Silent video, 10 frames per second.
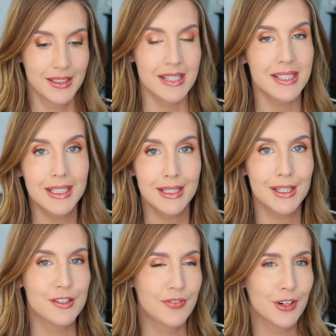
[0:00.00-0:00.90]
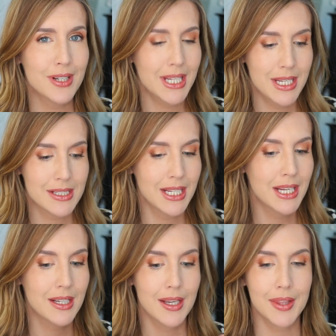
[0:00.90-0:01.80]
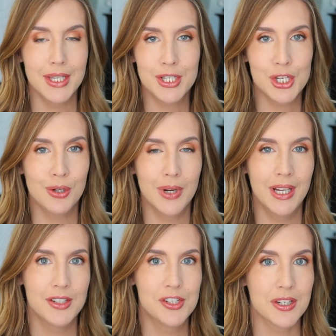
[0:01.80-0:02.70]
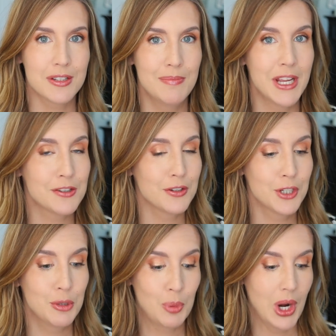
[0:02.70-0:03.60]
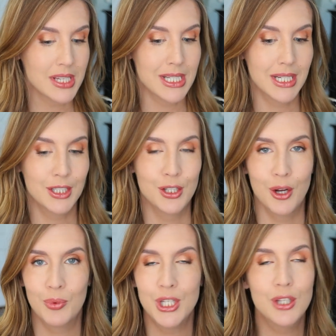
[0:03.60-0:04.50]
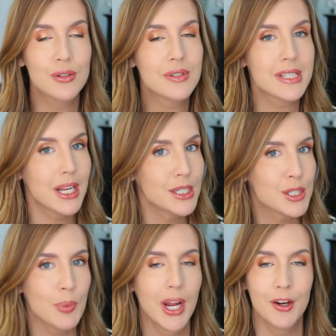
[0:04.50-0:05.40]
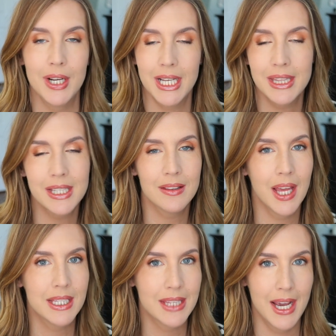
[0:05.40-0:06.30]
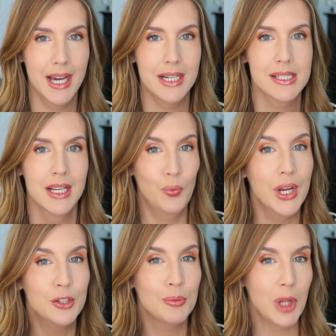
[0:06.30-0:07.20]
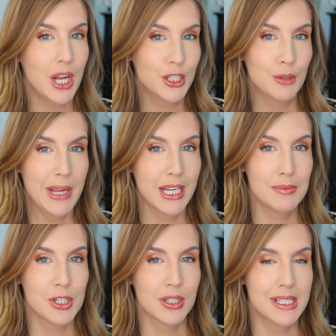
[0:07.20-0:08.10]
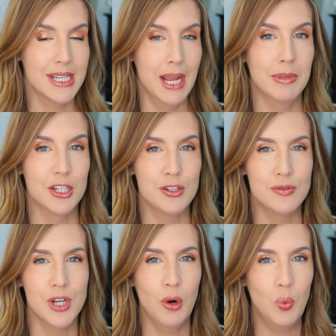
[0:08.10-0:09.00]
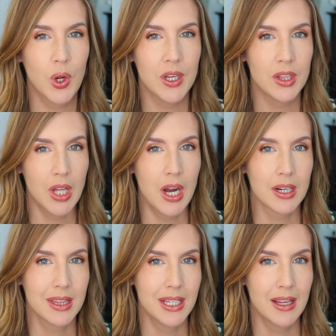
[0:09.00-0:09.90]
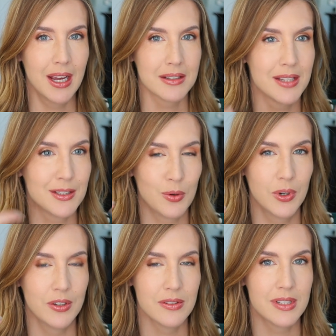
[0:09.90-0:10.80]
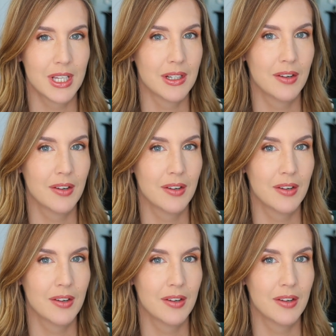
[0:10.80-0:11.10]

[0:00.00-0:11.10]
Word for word: That's it, it's very easy, nothing to it. Just make sure you press it in. You don't wanna use setting spray or anything like that when you're blotting your makeup during the day because you don't wanna lock the excess oils that